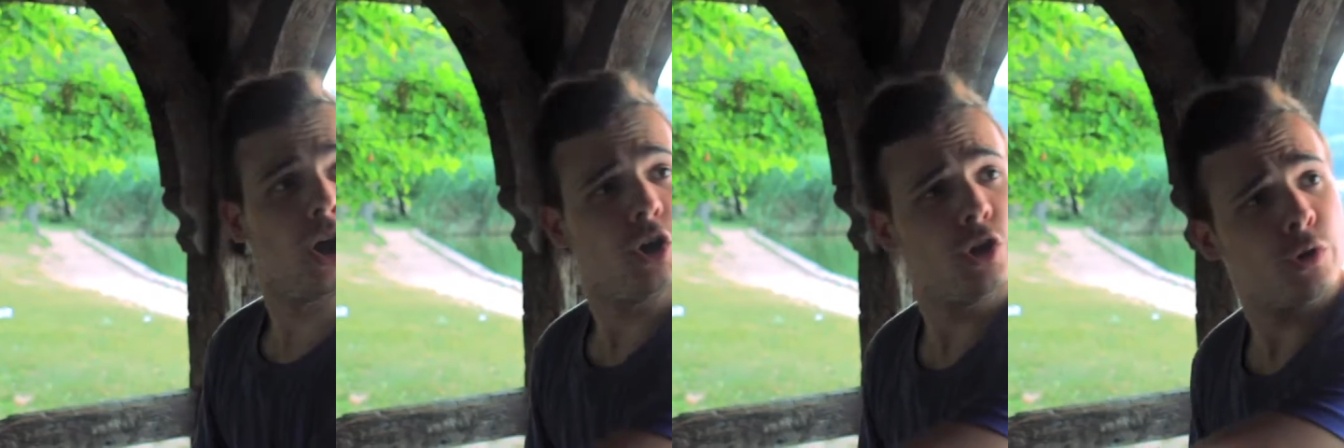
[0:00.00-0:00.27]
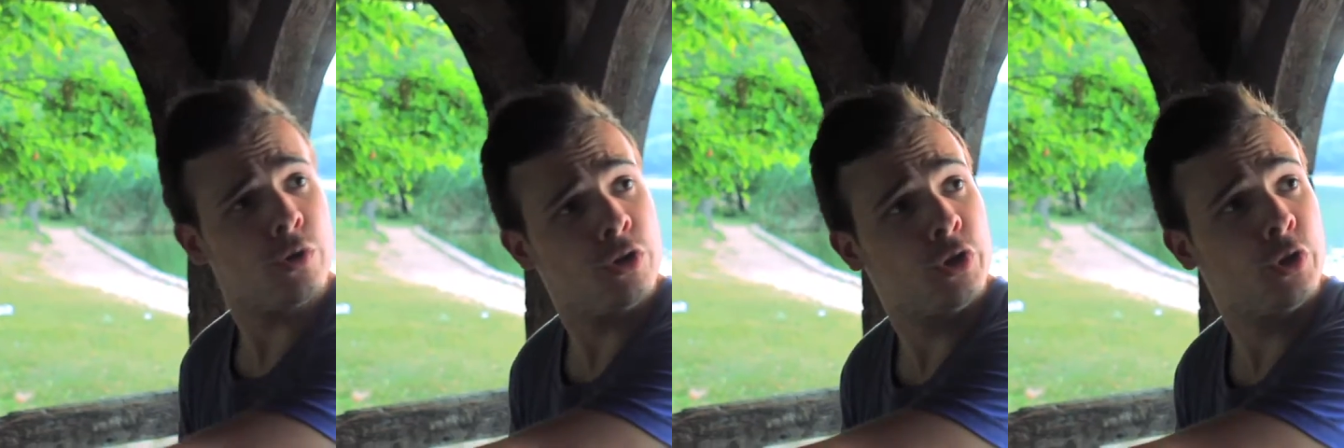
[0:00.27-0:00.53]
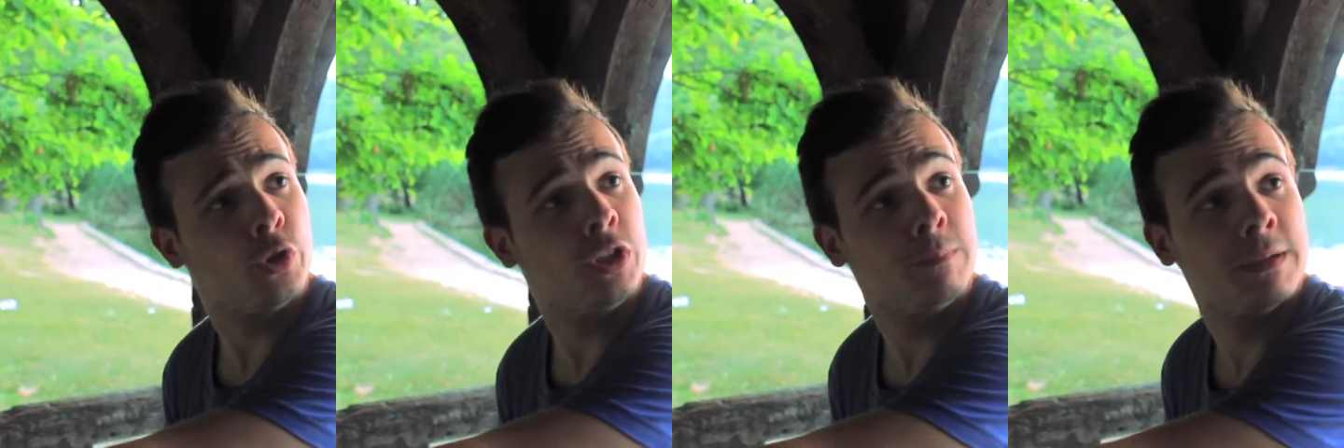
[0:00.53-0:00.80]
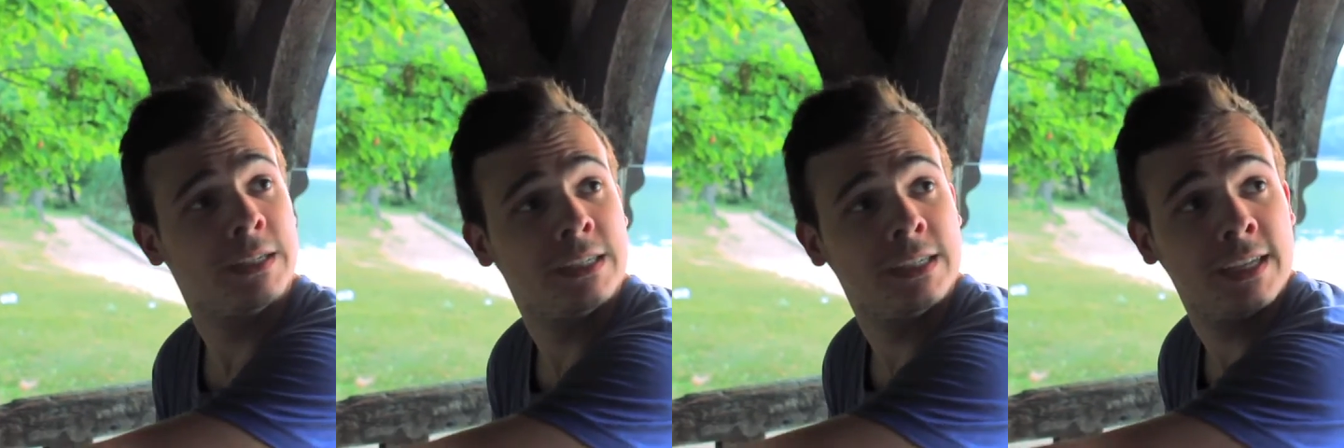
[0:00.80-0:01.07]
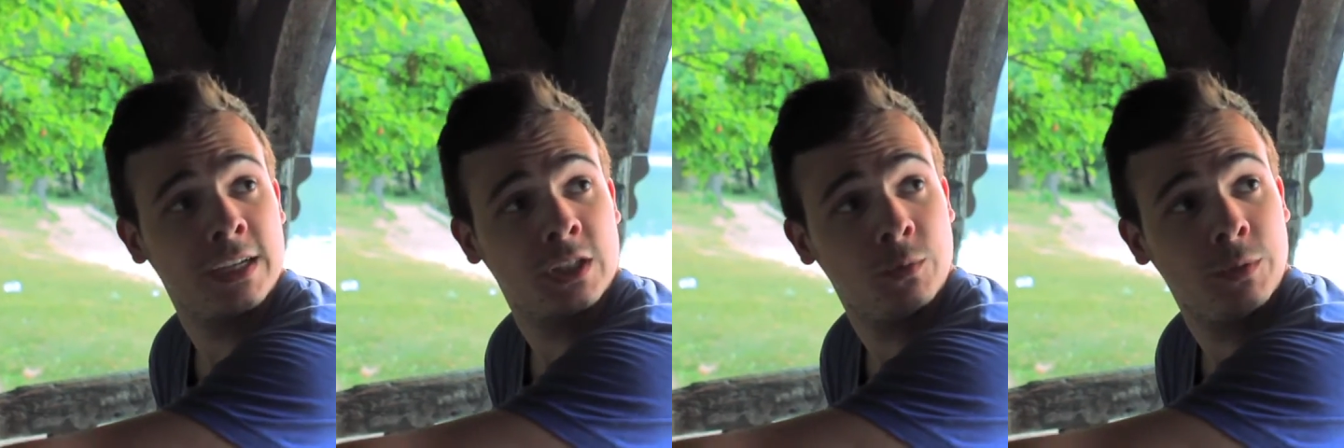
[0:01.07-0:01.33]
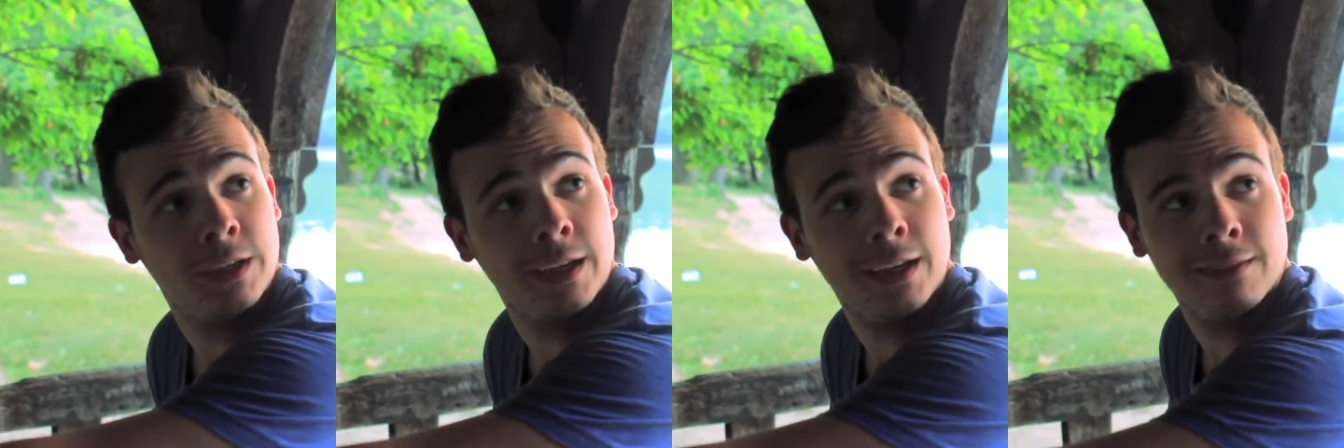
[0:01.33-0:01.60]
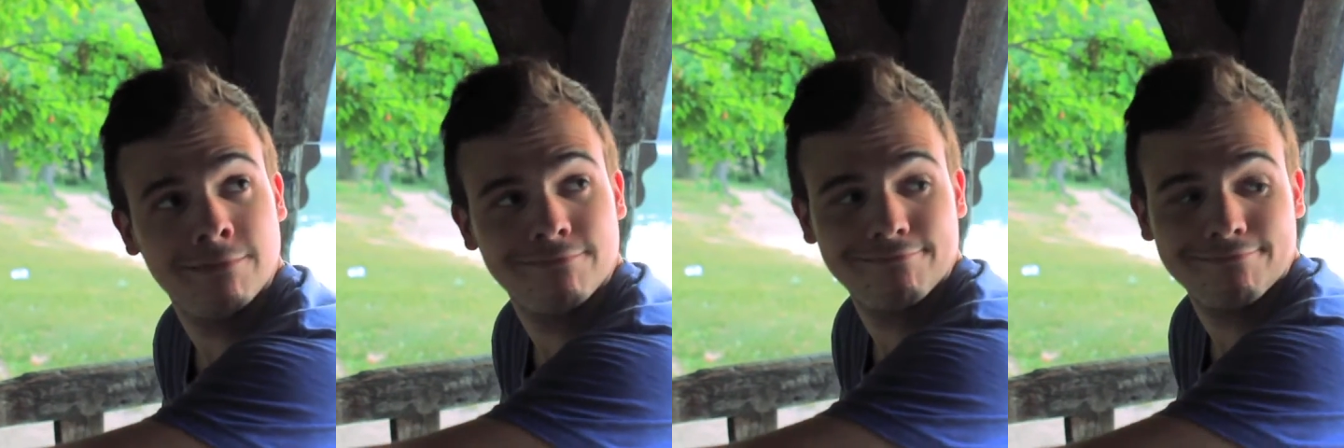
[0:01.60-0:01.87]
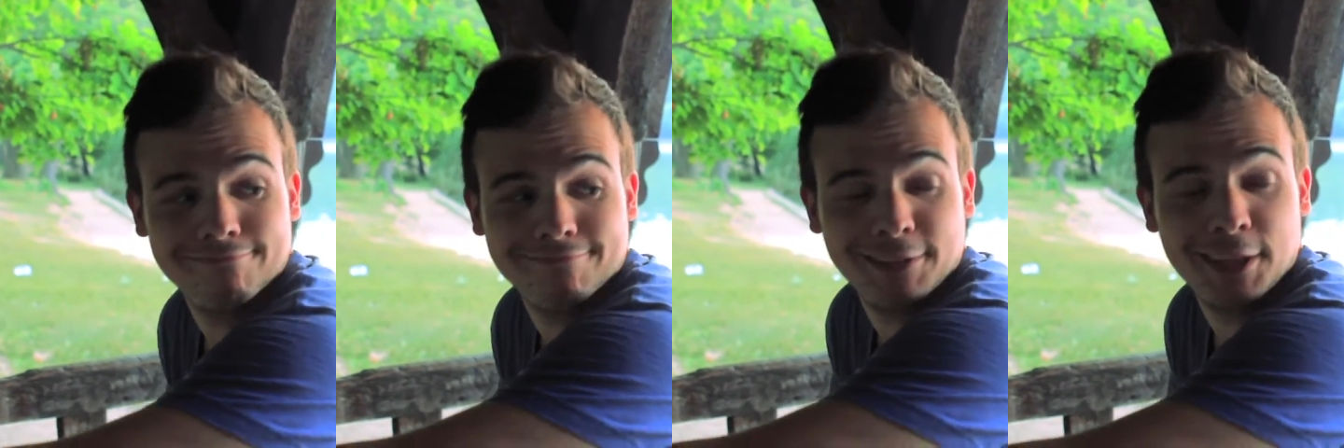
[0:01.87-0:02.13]
Are you and Julie busy next weekend?
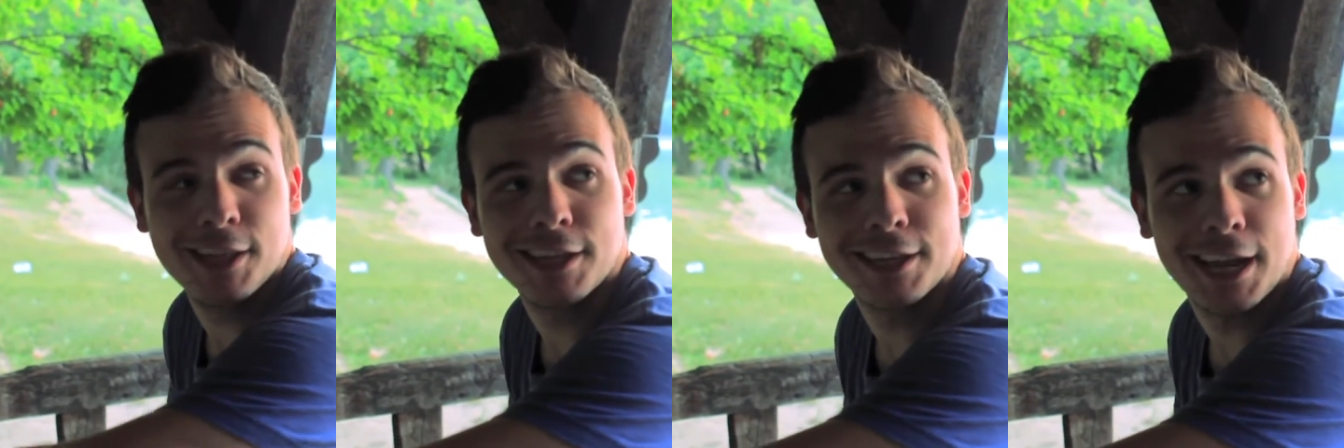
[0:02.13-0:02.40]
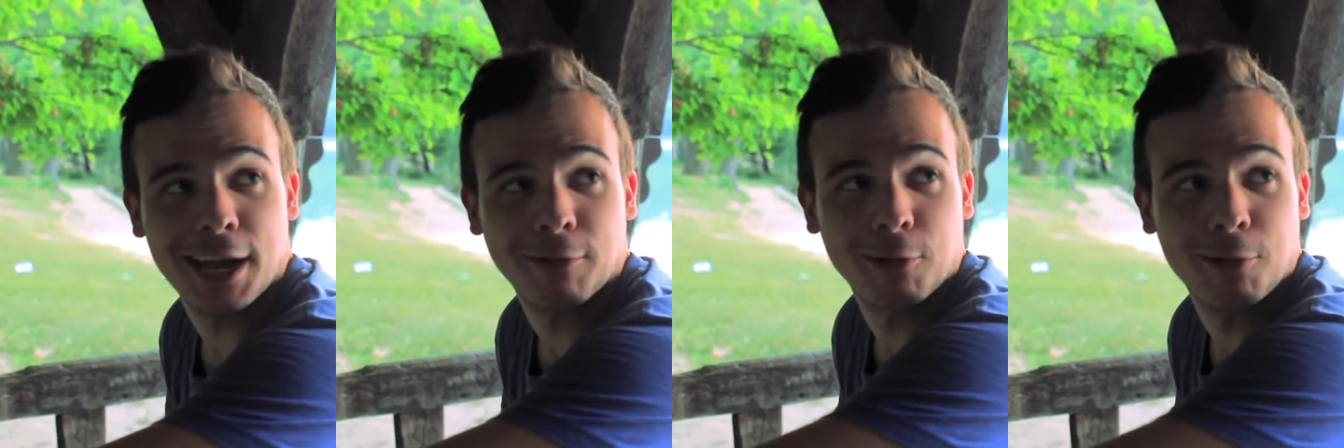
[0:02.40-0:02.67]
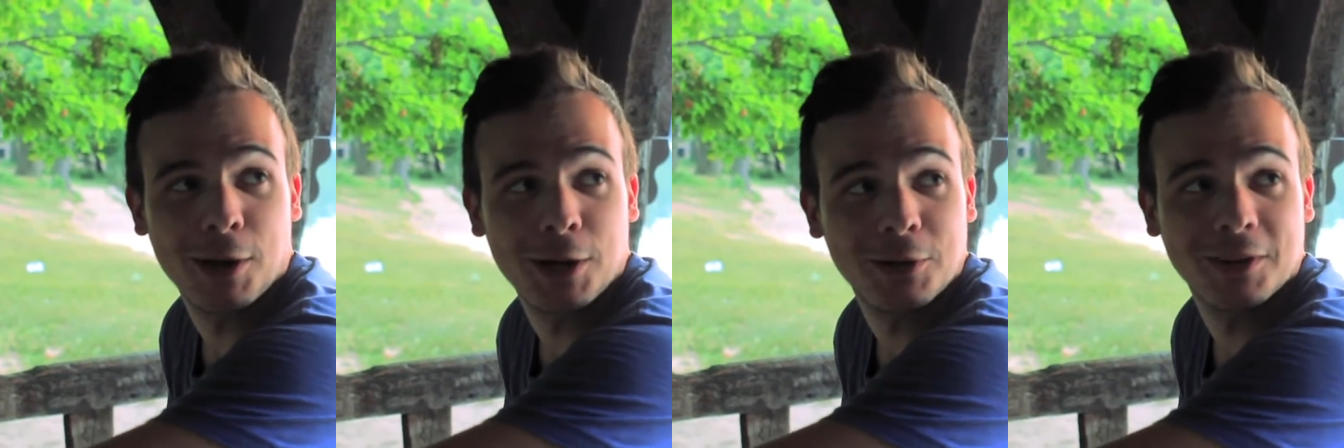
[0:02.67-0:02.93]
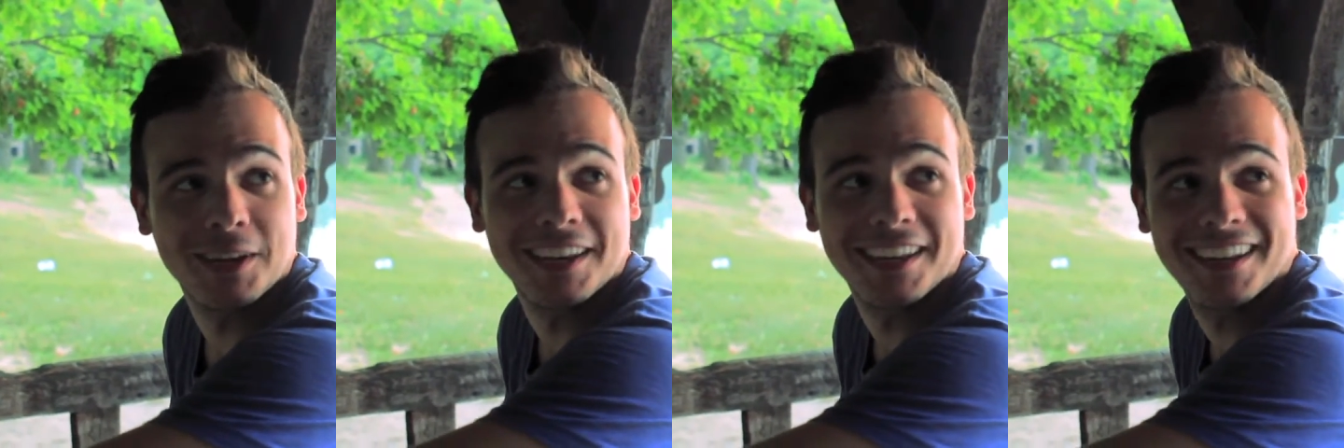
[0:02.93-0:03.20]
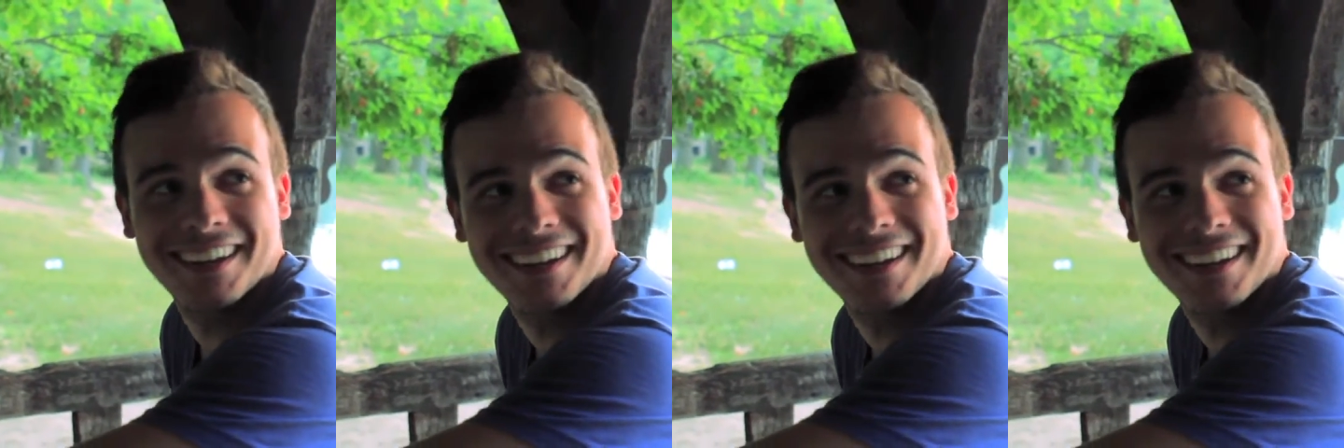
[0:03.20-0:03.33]
Lily and I were wondering.